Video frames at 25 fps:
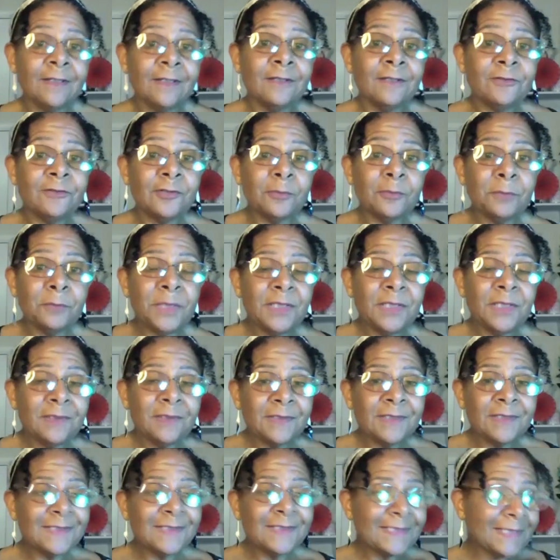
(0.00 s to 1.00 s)
to meet
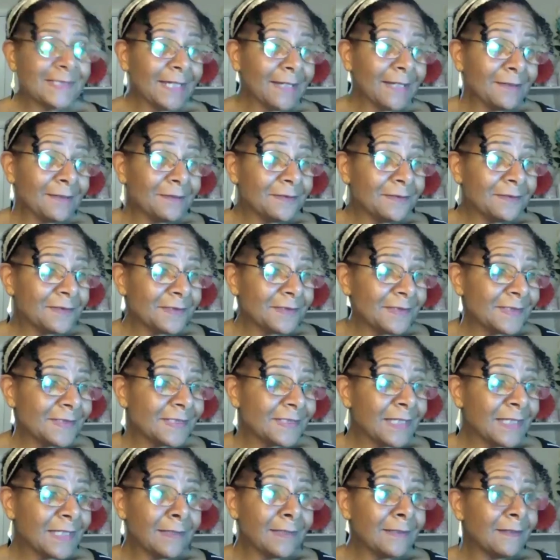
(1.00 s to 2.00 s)
these challenges.
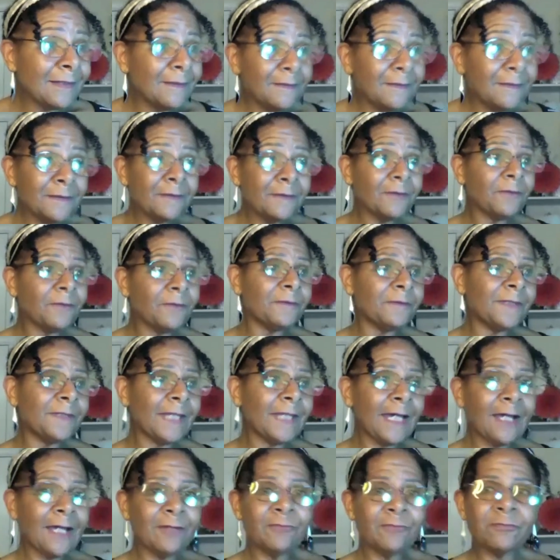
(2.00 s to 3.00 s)
And
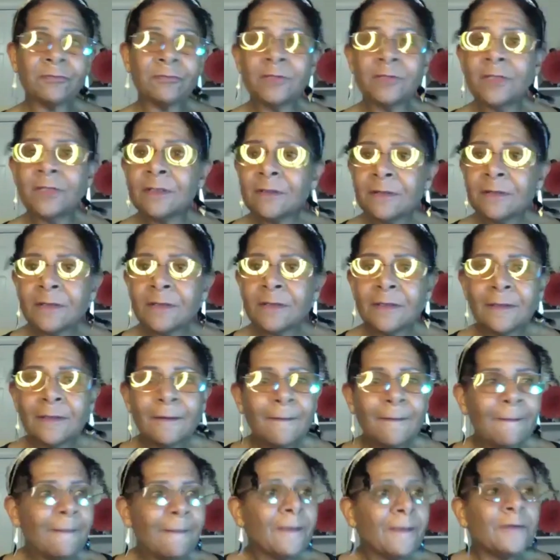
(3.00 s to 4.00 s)
that really,
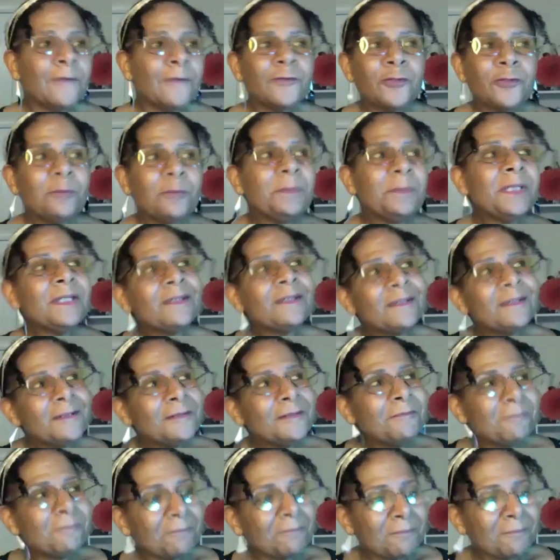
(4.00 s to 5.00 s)
to
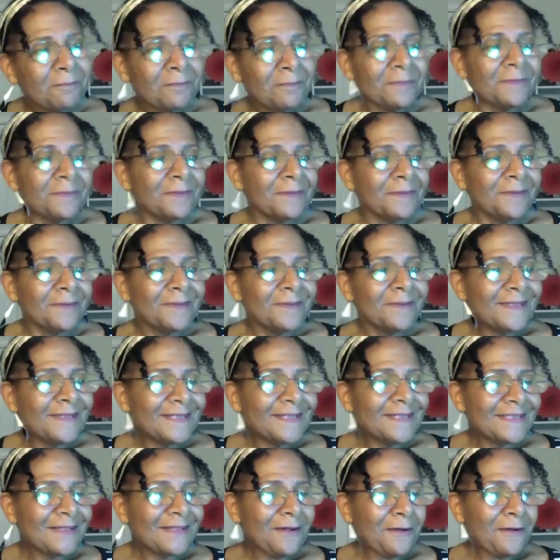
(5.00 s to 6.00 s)
me,
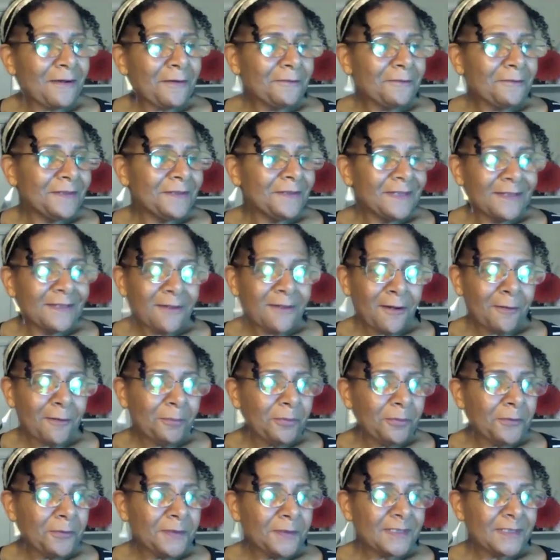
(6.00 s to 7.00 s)
it all
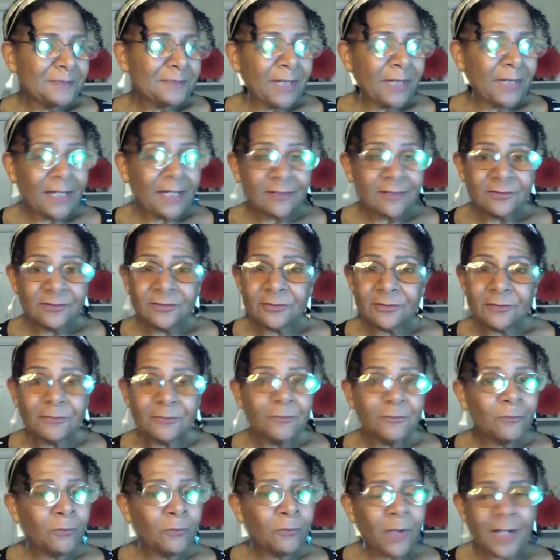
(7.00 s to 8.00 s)
points back to
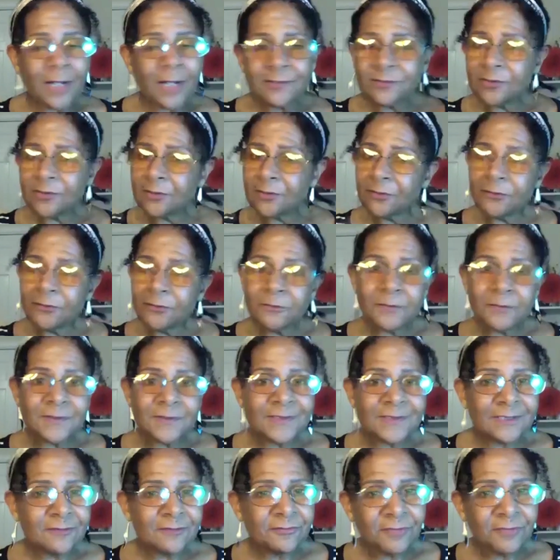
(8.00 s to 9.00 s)
watching you and
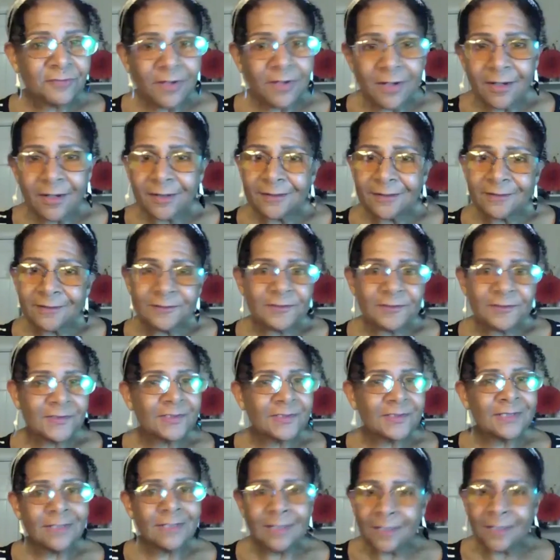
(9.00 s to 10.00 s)
Stefan
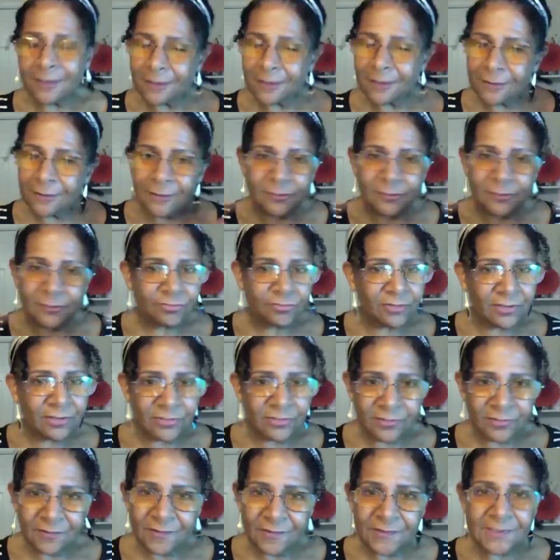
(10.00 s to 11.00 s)
just get in the
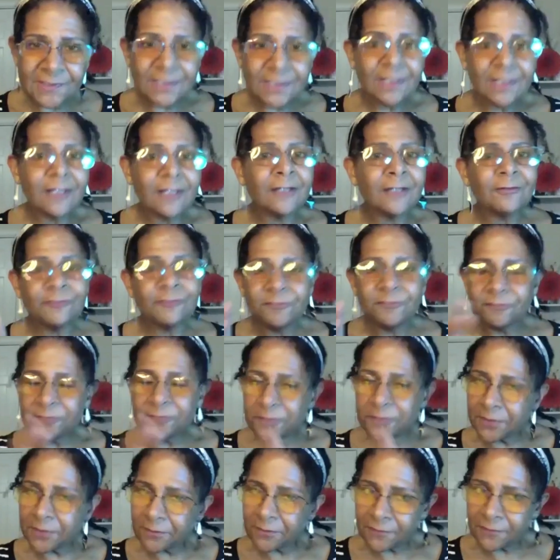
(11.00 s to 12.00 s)
trenches and
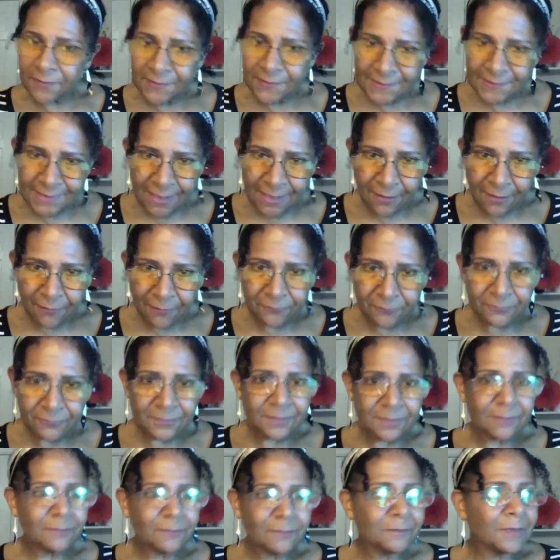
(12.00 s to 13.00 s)
figure this out.
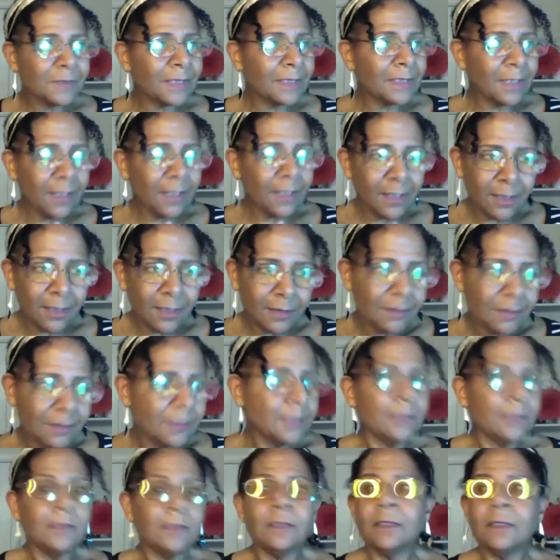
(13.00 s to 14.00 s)
Like, hey,
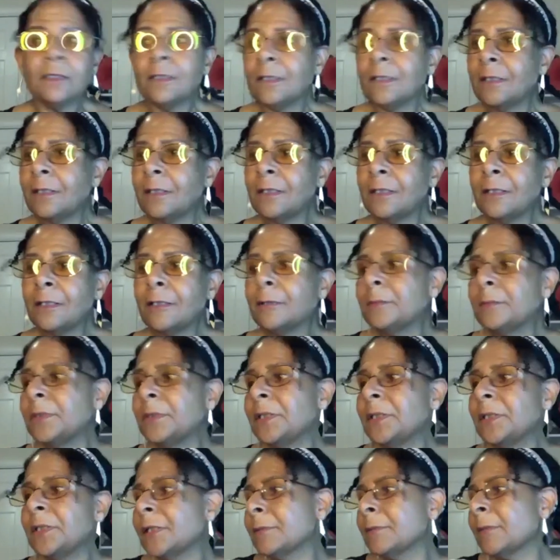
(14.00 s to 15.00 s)
let me
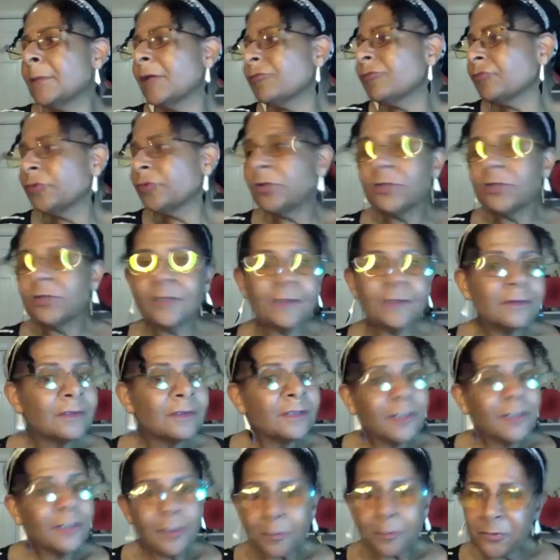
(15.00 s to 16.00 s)
get my friend to
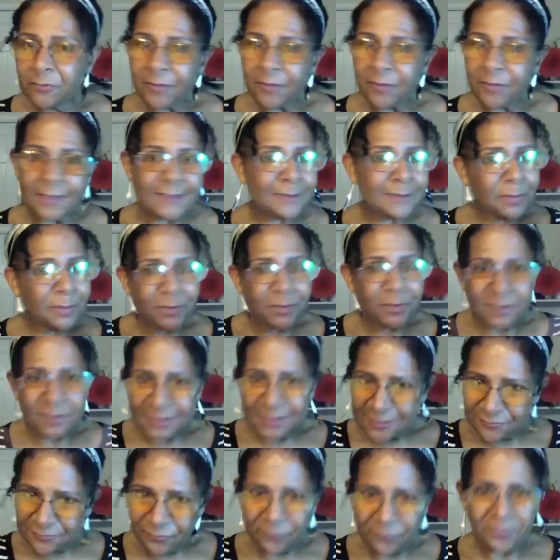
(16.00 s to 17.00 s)
help me write some
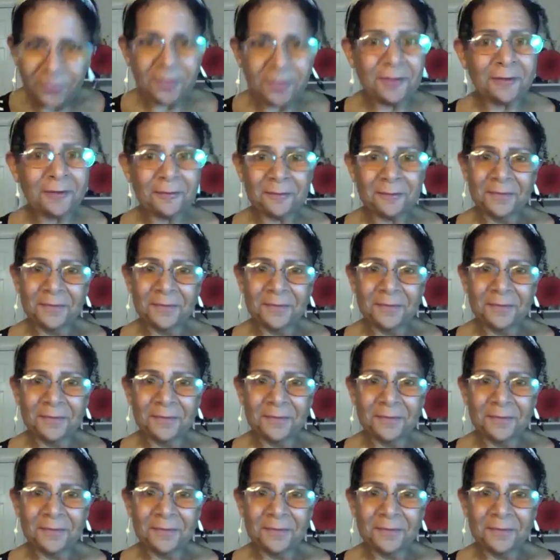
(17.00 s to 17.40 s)
books for him.